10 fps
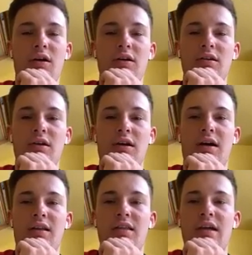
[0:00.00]
I
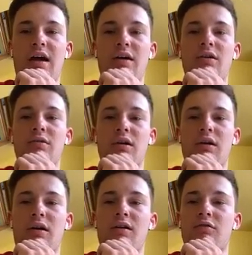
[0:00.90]
can't see how you
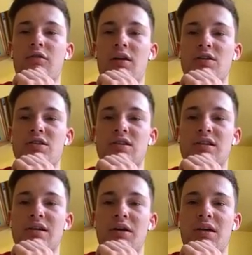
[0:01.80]
cannot have Grealish in the team.